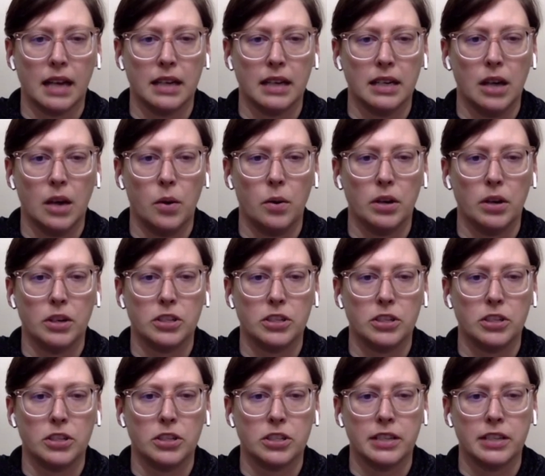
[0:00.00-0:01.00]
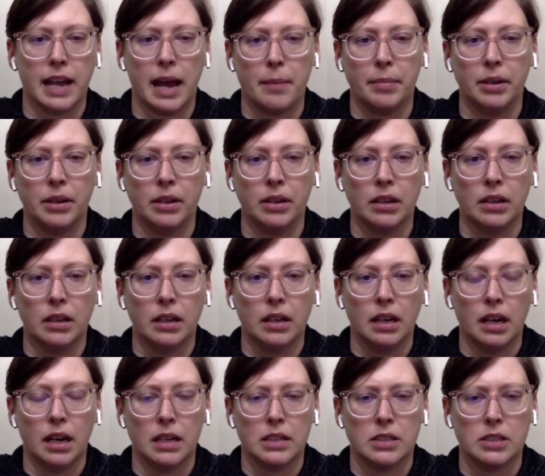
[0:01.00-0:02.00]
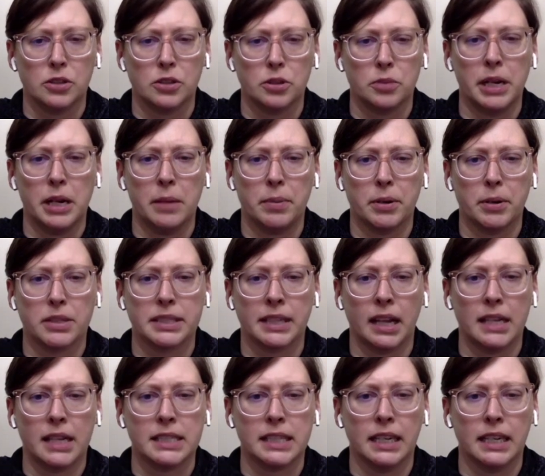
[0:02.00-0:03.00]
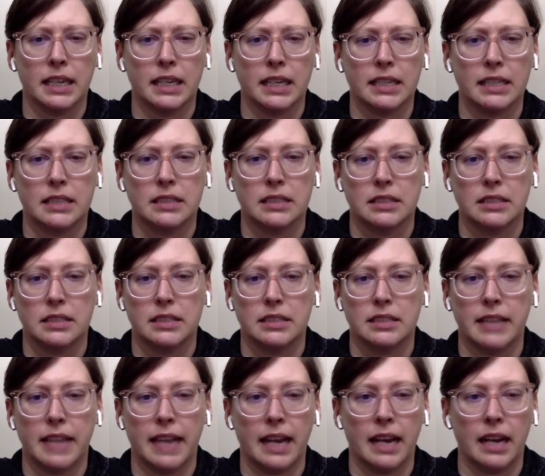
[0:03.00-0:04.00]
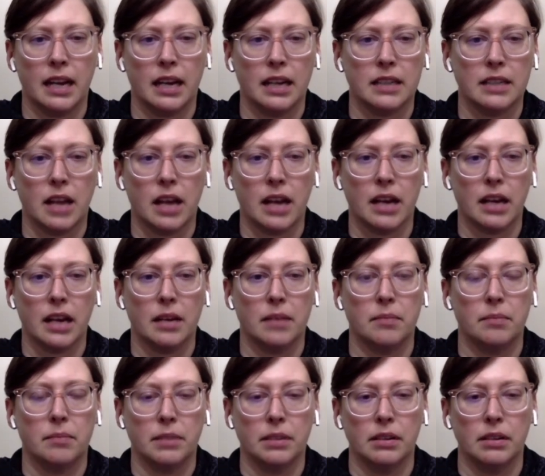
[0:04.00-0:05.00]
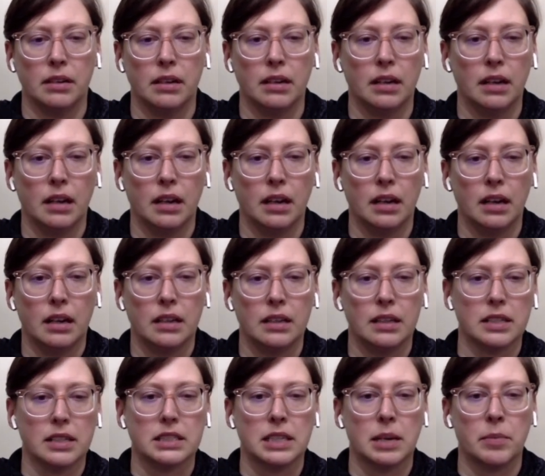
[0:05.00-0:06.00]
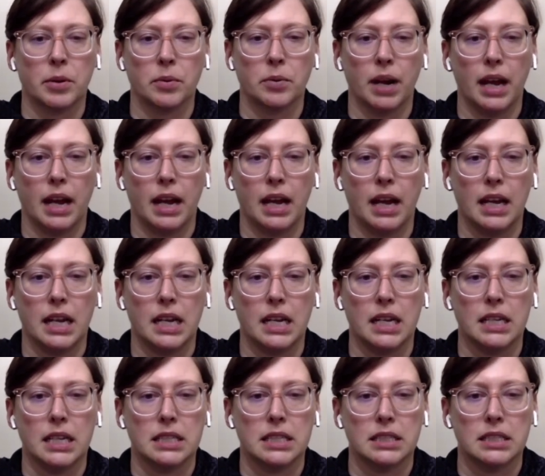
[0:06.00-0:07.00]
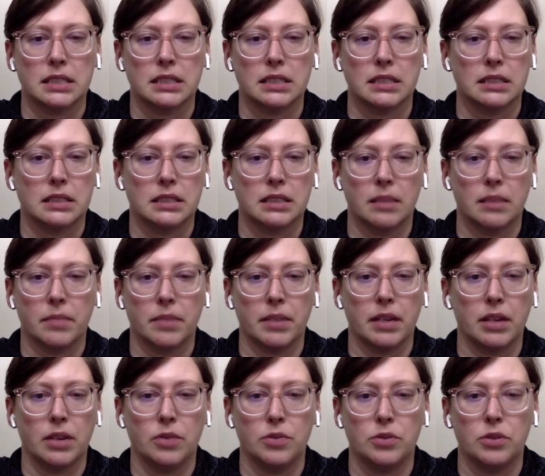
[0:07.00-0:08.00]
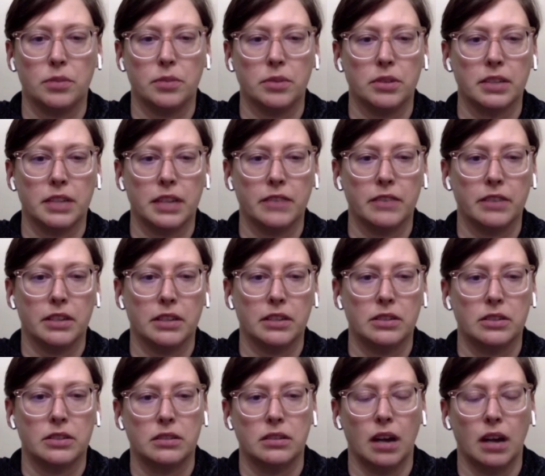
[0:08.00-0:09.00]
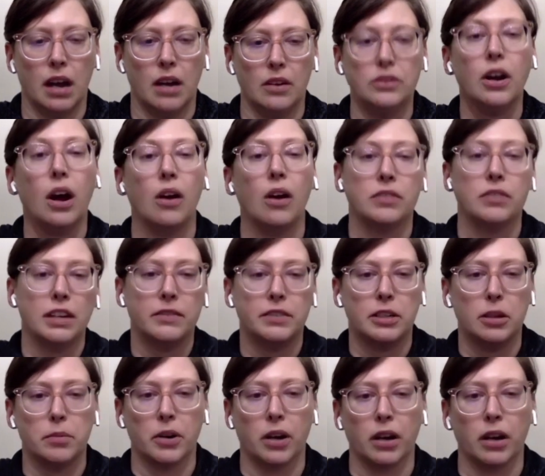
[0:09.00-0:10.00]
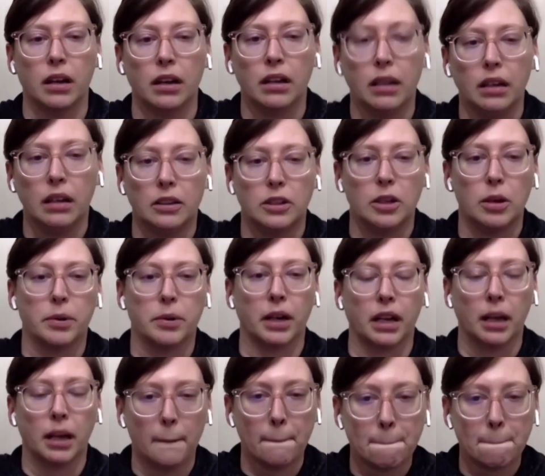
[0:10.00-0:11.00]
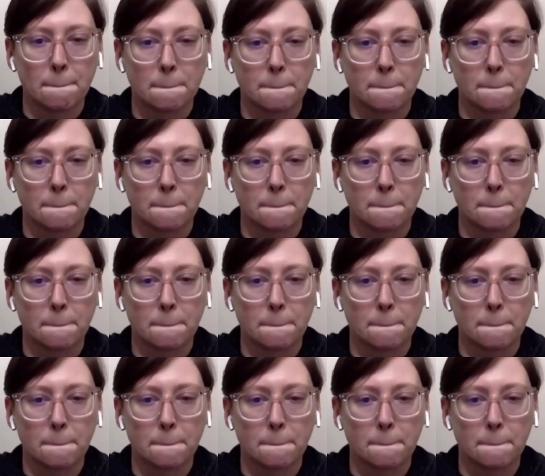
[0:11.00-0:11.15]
uh, Noah Schnapp, a social media personality, like. That did Hannah, seem like a Kana, real name. yeah, Summer Ray, something YouTuber David. Uh, oh, David Dobrik. Dobrik.